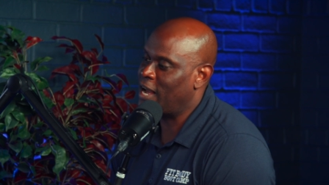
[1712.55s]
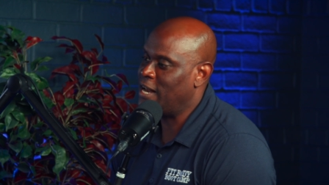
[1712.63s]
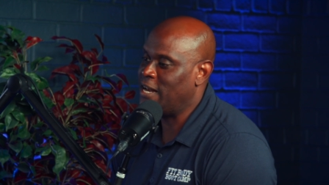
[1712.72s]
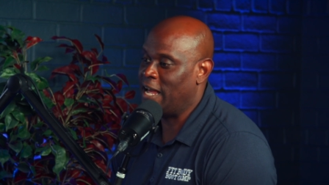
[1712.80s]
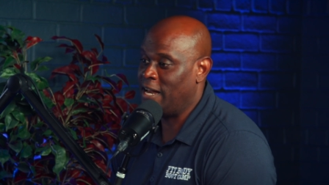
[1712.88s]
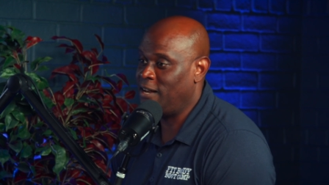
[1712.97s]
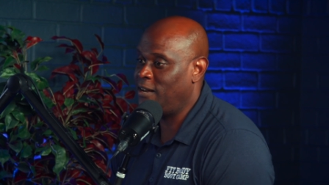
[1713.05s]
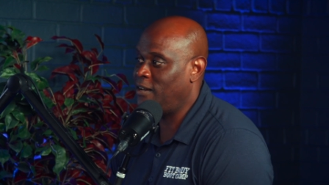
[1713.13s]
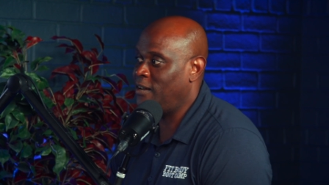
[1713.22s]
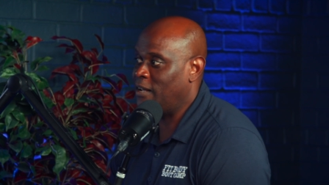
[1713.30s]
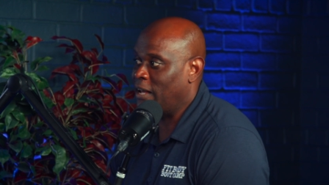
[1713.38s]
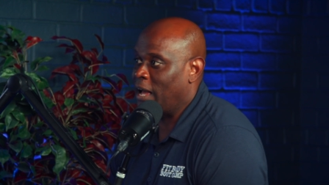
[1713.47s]
And and
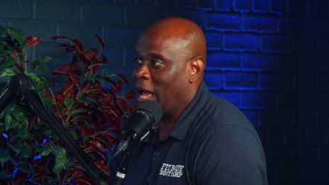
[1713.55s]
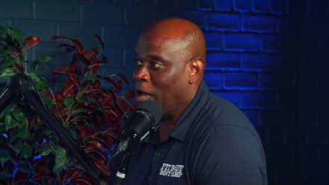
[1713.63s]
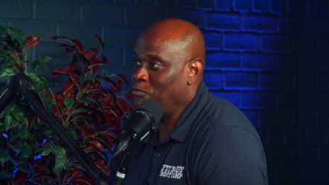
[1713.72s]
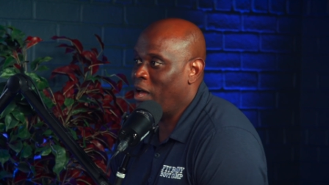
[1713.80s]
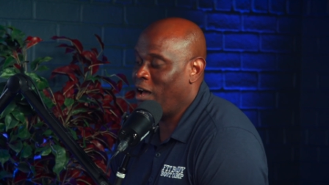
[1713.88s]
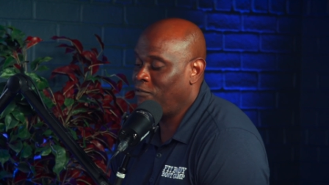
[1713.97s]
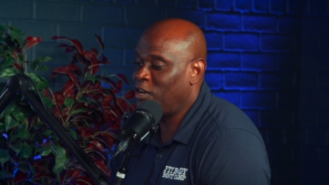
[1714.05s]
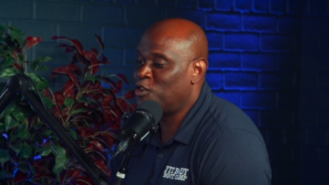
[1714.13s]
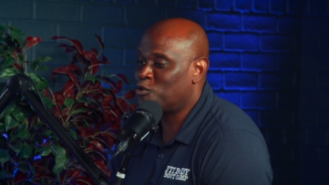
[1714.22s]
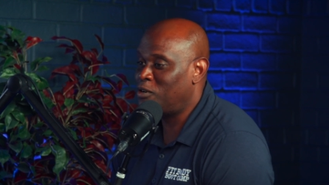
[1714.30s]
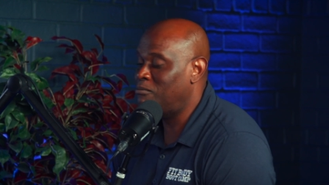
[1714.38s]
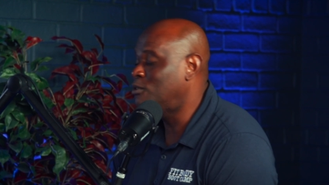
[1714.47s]
I'm I've literally